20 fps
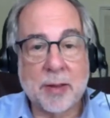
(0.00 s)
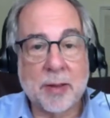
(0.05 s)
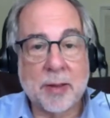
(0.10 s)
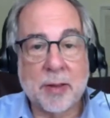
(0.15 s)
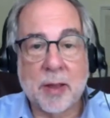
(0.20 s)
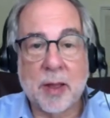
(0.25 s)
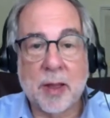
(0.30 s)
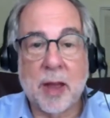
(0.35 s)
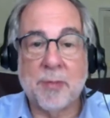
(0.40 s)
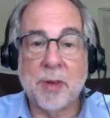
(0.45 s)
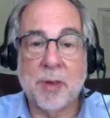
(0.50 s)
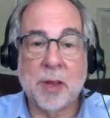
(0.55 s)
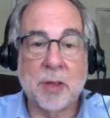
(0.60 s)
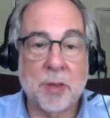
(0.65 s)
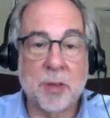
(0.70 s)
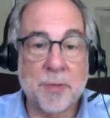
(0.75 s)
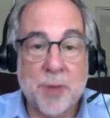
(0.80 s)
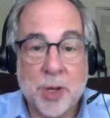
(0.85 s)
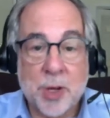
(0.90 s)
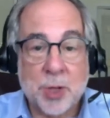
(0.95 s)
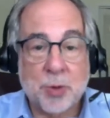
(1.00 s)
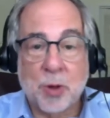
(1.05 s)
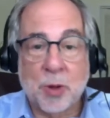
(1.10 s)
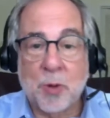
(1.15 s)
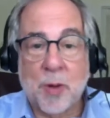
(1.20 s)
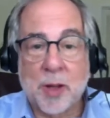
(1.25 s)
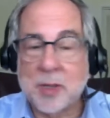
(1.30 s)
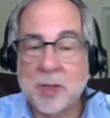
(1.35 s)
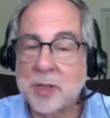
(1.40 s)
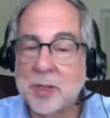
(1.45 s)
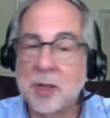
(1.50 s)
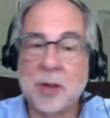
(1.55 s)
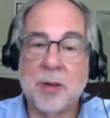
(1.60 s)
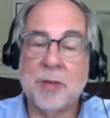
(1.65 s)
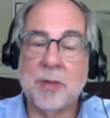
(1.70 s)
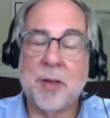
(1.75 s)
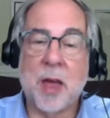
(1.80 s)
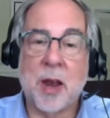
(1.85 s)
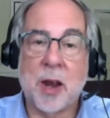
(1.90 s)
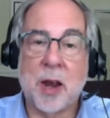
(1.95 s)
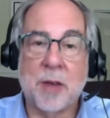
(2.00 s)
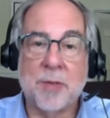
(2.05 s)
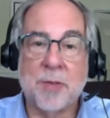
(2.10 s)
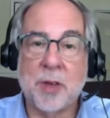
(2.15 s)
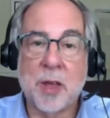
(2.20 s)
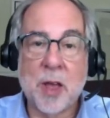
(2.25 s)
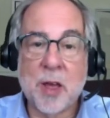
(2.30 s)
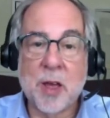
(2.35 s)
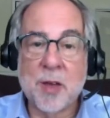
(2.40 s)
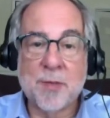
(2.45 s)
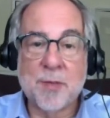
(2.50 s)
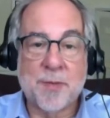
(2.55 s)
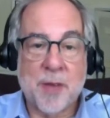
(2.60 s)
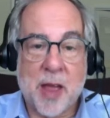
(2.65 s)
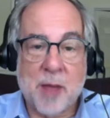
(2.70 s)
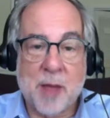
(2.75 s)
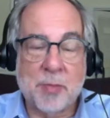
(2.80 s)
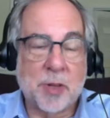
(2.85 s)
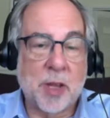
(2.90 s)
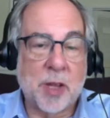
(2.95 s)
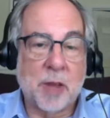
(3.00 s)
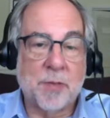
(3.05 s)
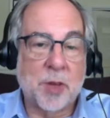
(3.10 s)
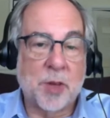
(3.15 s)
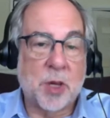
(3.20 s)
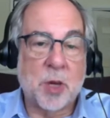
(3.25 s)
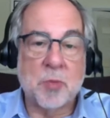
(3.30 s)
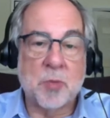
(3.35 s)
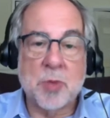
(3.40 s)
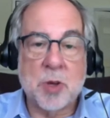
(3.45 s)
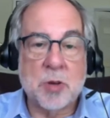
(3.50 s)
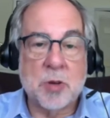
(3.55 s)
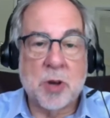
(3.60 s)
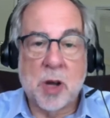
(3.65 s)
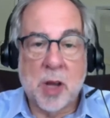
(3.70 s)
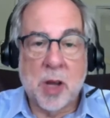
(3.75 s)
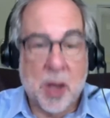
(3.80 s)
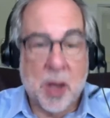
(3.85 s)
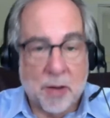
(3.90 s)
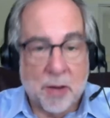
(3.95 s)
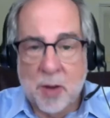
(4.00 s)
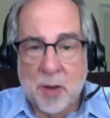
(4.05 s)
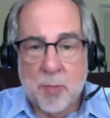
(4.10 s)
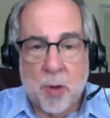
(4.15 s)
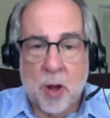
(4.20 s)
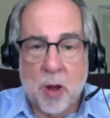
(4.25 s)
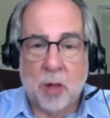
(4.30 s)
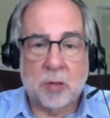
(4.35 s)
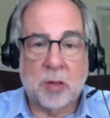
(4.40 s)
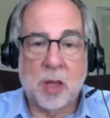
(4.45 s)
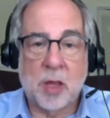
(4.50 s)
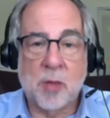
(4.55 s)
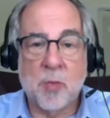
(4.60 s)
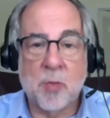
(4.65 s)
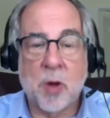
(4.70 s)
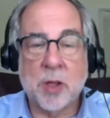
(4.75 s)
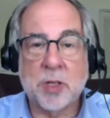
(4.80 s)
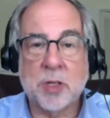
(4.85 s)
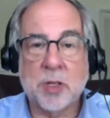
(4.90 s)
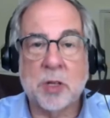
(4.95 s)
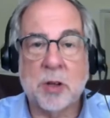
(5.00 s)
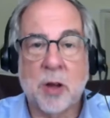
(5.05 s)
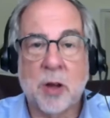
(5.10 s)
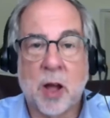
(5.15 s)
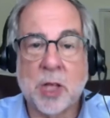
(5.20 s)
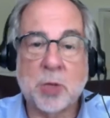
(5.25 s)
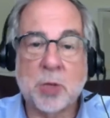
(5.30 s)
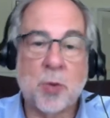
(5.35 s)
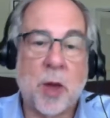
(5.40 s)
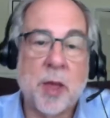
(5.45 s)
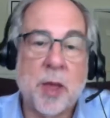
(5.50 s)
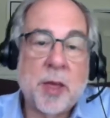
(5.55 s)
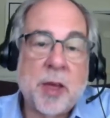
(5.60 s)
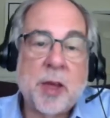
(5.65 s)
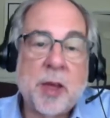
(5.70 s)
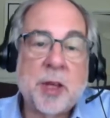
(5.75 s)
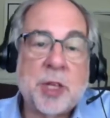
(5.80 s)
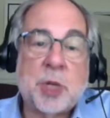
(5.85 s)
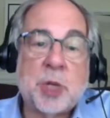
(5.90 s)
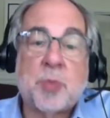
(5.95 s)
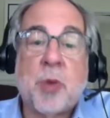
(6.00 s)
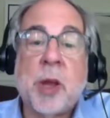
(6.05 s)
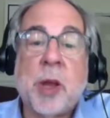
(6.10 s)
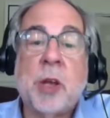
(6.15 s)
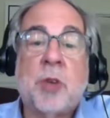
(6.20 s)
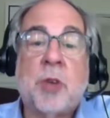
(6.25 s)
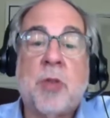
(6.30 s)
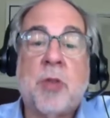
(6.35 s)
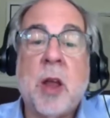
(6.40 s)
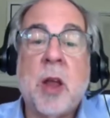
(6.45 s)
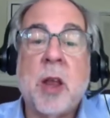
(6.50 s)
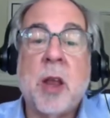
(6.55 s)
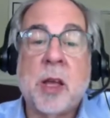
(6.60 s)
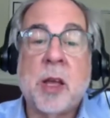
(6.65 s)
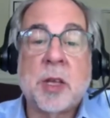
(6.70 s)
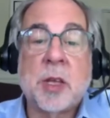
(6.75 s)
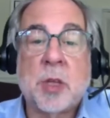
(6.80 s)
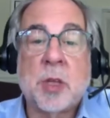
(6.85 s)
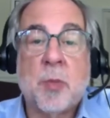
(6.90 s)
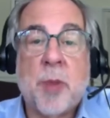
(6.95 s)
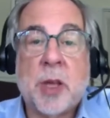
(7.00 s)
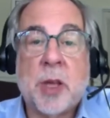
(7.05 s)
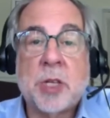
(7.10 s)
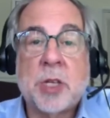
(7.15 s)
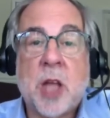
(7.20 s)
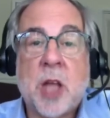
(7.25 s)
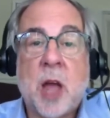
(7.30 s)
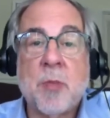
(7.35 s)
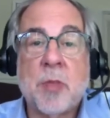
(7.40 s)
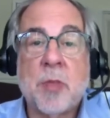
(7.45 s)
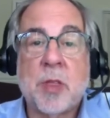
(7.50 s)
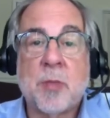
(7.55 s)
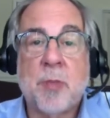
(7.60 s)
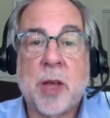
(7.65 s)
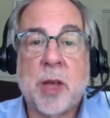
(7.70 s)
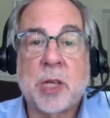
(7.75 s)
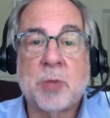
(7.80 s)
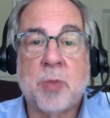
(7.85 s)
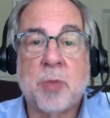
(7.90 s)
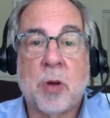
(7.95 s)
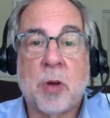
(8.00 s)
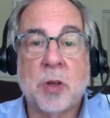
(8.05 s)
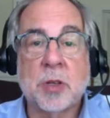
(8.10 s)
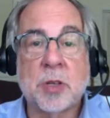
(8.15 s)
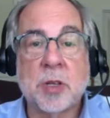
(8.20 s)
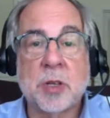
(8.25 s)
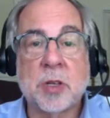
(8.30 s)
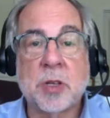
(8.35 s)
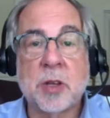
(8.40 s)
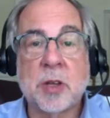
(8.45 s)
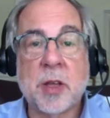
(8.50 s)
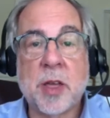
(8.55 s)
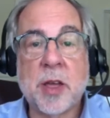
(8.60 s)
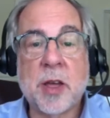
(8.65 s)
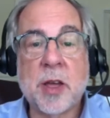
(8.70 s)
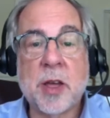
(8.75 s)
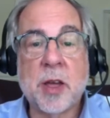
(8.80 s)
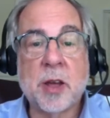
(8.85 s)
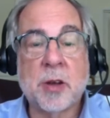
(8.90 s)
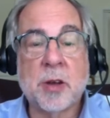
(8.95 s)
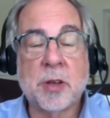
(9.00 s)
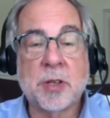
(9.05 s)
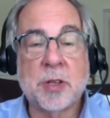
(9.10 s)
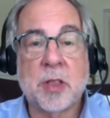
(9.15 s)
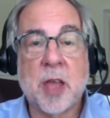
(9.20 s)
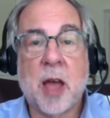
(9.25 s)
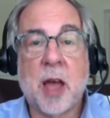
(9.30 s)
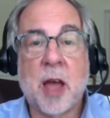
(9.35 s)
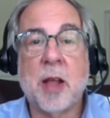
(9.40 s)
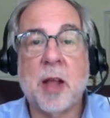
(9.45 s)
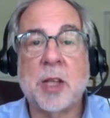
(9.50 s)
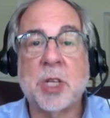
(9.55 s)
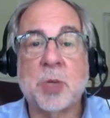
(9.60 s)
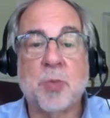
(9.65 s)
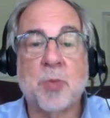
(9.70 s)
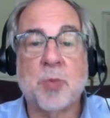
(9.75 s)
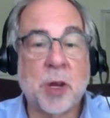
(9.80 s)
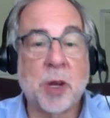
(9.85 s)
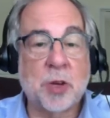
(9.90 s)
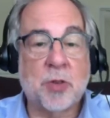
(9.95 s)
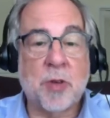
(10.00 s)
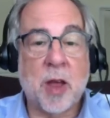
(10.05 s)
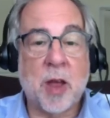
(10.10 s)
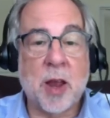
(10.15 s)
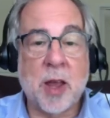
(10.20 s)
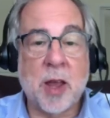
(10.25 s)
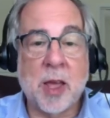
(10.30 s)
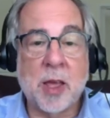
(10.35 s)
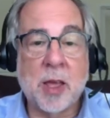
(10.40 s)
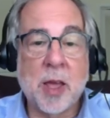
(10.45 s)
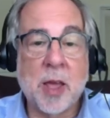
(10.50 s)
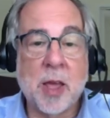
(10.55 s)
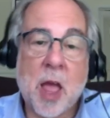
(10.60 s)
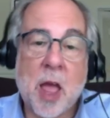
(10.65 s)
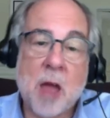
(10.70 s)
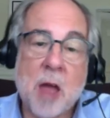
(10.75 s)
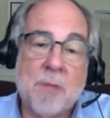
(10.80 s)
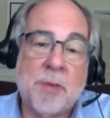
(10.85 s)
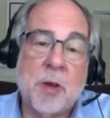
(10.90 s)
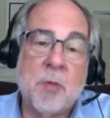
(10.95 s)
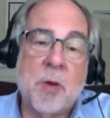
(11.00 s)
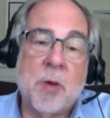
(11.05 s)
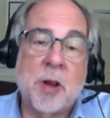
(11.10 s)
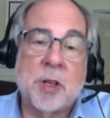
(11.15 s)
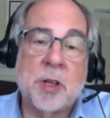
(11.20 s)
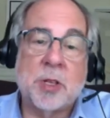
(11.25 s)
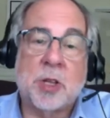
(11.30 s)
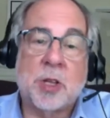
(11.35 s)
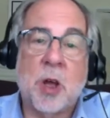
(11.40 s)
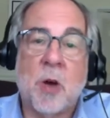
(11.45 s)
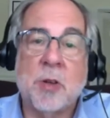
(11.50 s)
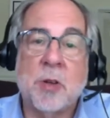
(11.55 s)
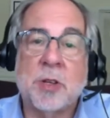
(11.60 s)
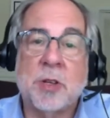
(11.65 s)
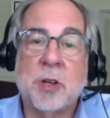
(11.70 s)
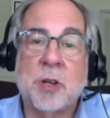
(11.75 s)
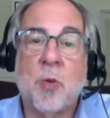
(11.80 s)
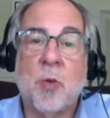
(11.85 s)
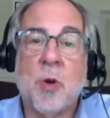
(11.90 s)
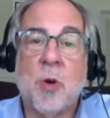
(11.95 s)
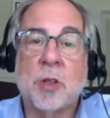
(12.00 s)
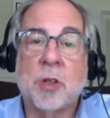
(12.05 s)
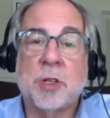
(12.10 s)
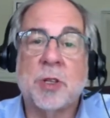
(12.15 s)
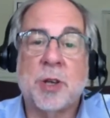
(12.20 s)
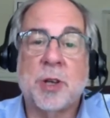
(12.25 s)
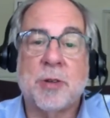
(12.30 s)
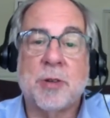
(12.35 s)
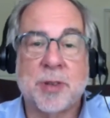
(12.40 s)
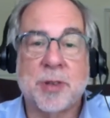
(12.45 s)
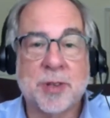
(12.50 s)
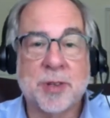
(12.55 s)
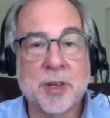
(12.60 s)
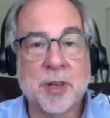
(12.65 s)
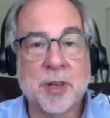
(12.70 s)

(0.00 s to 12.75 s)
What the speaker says: Every individual wants to hear that. Every family, every community, every ball team wants to know. That's why spring training is the best time of the baseball season. Because at spring training, everyone is going to the World Series.